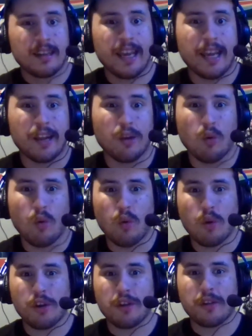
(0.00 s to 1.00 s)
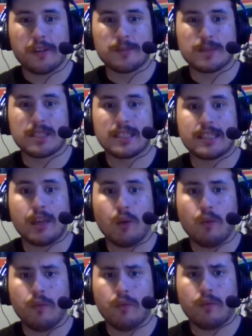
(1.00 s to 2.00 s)
And Orga
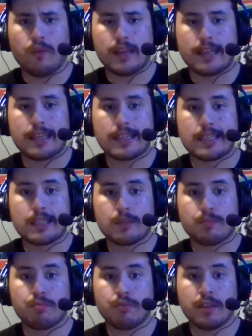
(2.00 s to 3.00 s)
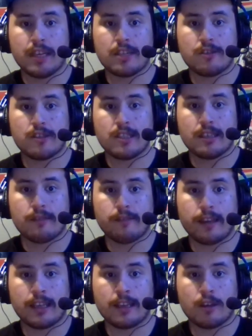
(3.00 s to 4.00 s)
himself is pretty interesting.
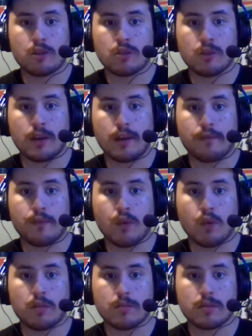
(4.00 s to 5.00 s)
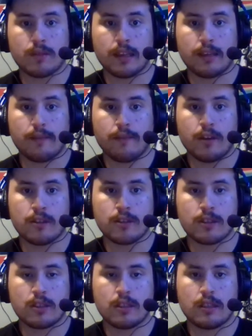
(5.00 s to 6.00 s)
Like he goes through our forms. Like
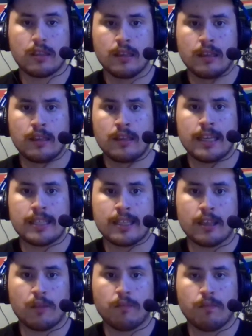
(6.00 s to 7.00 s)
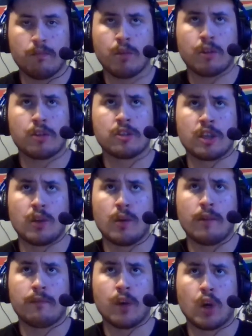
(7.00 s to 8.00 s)
first, he has a well, there's a
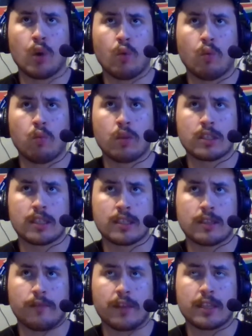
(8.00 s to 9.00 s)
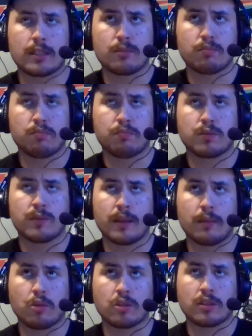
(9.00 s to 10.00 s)
UFO which Godzilla fights
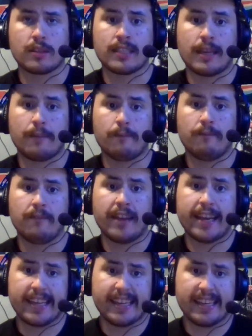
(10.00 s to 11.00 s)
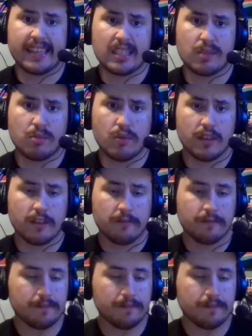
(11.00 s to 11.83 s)
spend most of his time fighting in this movie.